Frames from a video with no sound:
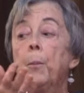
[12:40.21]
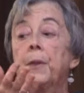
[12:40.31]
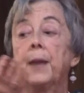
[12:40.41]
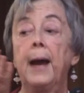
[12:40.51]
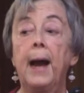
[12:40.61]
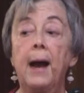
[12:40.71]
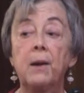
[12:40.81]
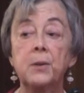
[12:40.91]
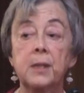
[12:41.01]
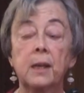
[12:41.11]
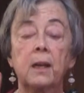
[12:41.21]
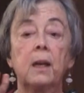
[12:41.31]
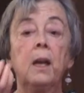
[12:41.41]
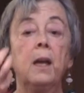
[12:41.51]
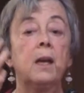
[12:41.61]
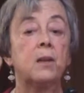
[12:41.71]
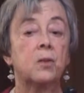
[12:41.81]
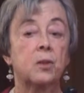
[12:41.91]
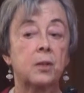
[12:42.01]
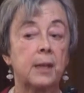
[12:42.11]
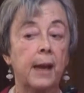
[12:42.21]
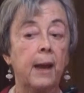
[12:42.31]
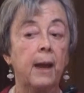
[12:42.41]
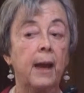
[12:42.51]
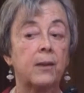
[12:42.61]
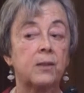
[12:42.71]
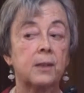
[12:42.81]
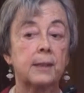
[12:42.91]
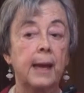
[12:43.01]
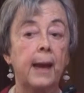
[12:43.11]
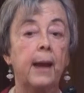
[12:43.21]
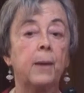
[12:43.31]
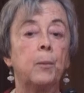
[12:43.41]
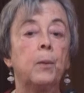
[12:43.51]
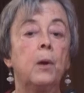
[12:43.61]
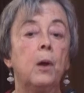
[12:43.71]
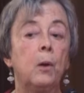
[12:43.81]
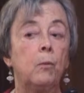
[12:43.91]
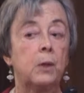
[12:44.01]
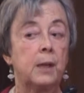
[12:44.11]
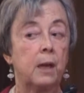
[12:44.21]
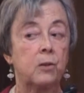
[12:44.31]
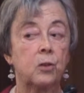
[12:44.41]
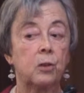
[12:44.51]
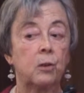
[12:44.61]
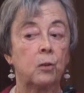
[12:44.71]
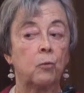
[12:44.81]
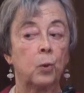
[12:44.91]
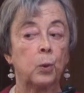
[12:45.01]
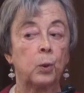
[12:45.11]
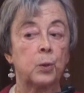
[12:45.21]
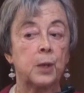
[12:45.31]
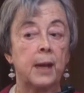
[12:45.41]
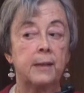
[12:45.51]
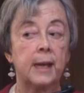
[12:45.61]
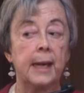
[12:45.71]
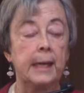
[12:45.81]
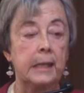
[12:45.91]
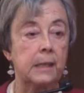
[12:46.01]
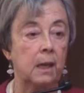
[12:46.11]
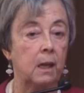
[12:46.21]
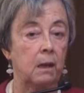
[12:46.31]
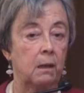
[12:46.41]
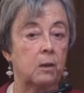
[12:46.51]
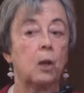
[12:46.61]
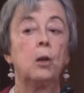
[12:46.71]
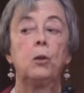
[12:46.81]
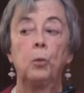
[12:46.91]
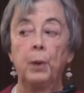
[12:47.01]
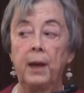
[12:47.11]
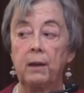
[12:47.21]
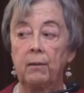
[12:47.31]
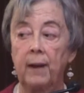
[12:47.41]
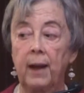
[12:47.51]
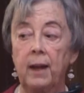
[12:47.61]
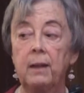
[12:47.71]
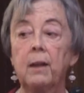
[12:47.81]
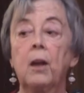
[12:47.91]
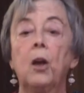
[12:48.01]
But the housing is the same, has the same retention rules as any tenant. You pay your rent,